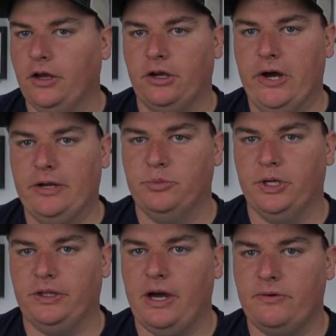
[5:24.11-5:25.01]
go ahead and
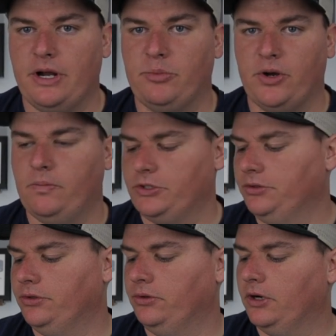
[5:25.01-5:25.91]
pick that one. I promise
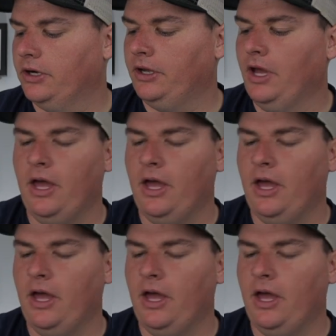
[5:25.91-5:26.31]
you it'll work.